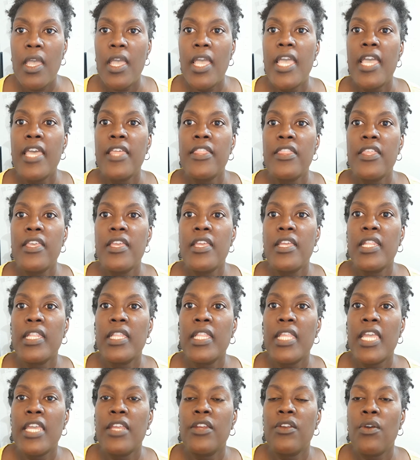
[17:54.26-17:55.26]
And
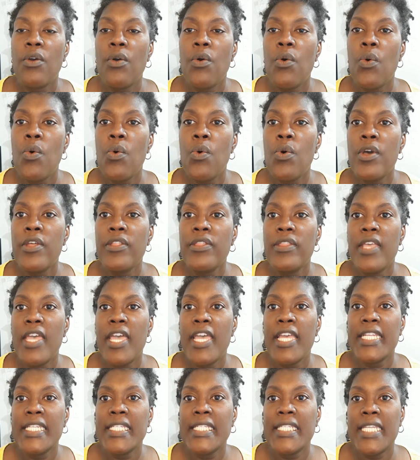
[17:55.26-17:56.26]
then later on
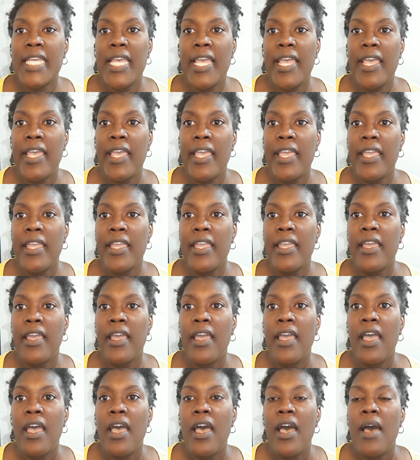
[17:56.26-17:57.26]
that day,
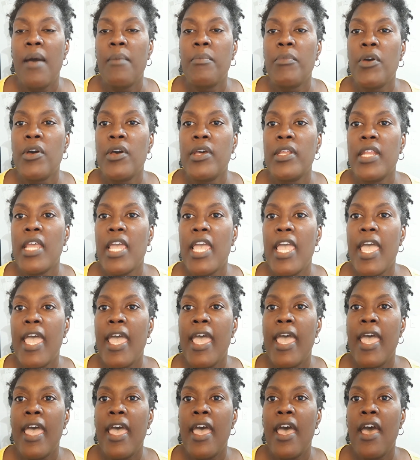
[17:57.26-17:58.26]
I'm going to
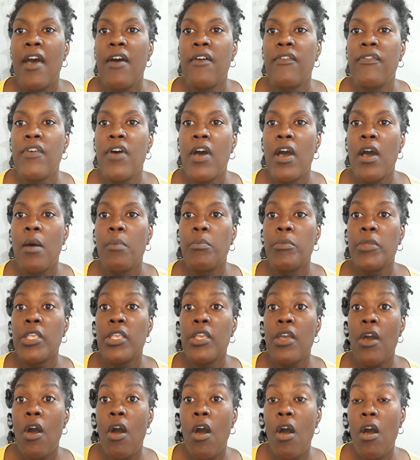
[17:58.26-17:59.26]
have
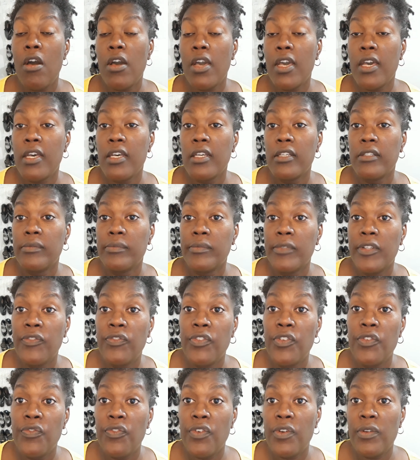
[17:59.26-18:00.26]
yolk.
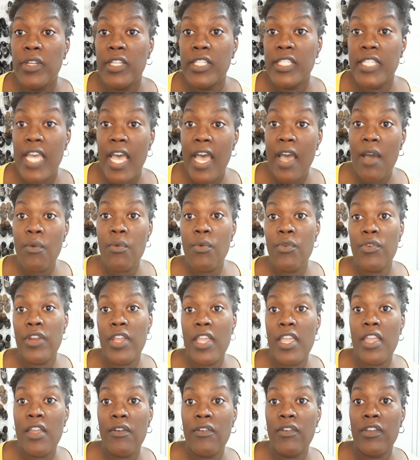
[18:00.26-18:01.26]
If you're from the Tidewater
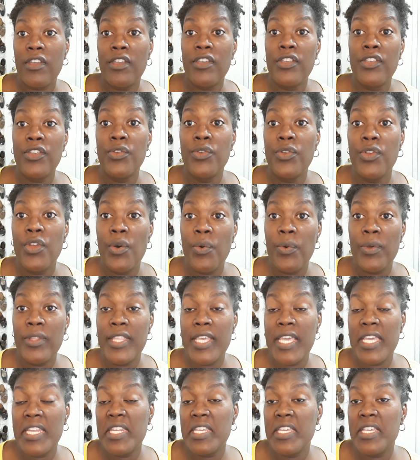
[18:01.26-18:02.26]
area, you know what
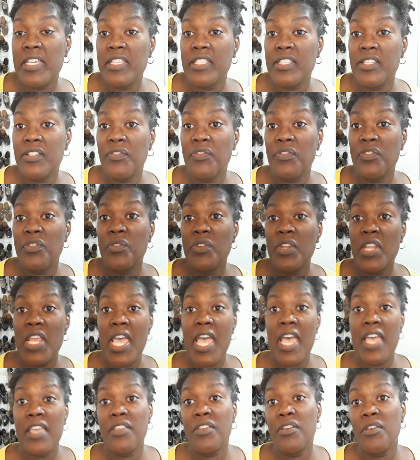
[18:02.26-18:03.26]
that is. If you're
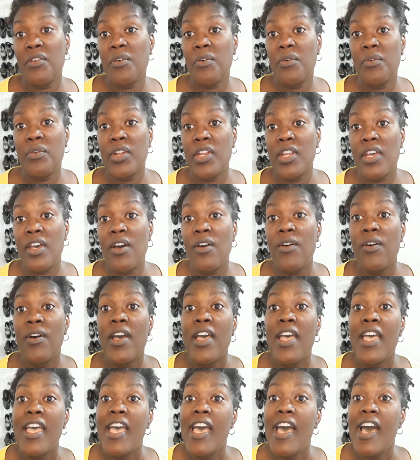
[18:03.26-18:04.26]
not, you don't know.
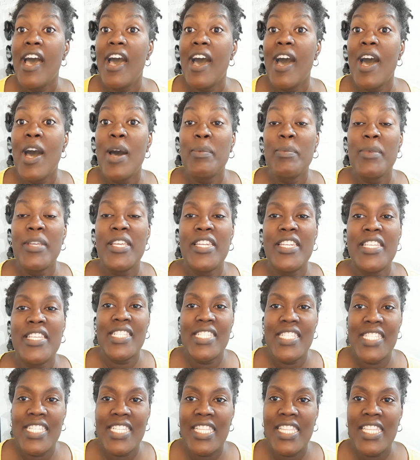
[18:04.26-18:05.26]
And
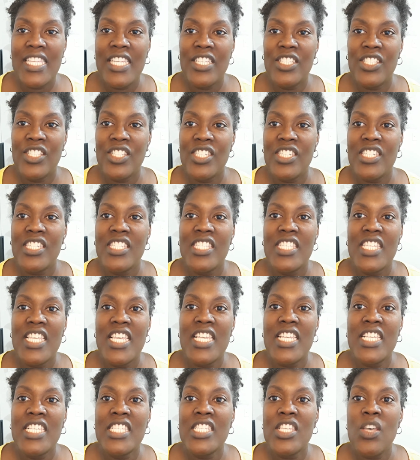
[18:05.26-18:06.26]
delicious.
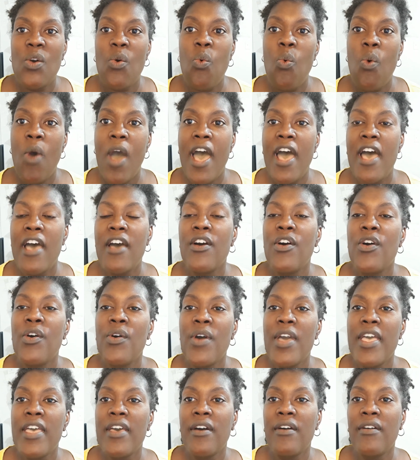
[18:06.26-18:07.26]
It's
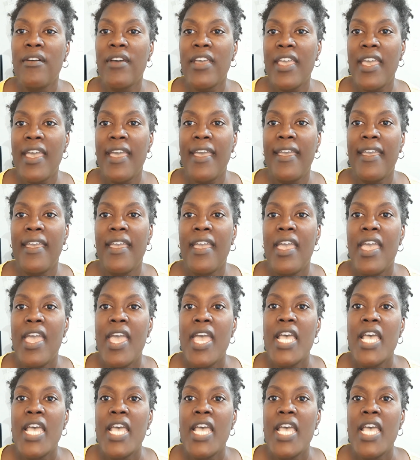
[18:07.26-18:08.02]
YOLK.